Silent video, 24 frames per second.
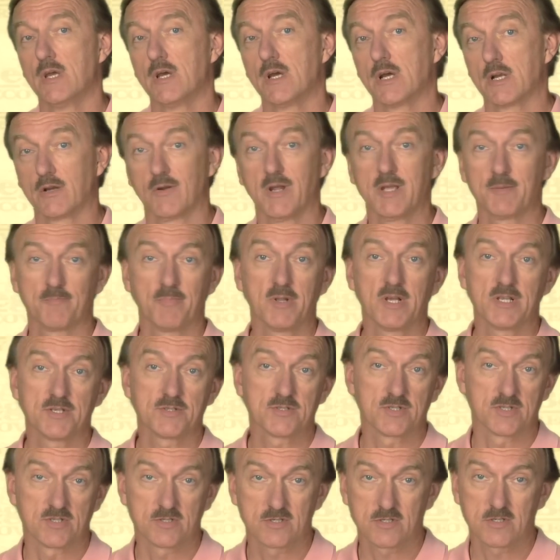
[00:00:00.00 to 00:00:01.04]
A great place
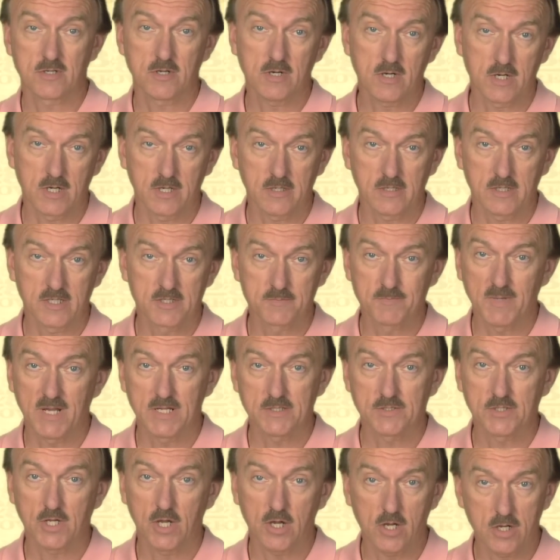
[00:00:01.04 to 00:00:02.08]
to start is by
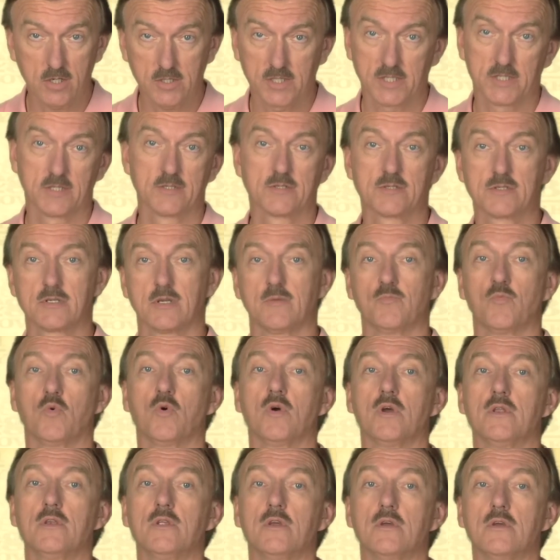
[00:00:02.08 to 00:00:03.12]
talking to
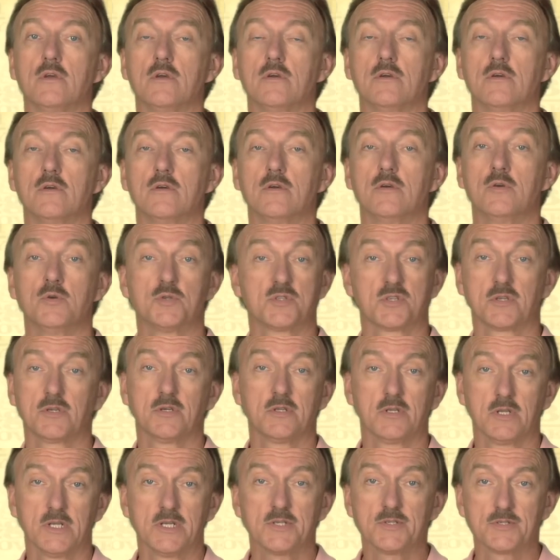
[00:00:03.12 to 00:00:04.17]
someone who is a
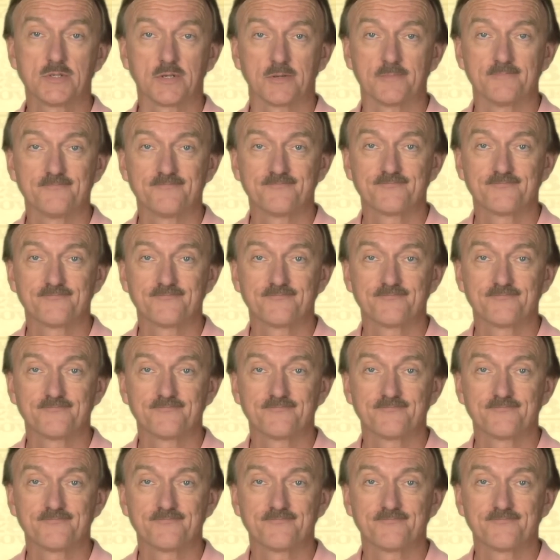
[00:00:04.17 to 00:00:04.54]
good listener.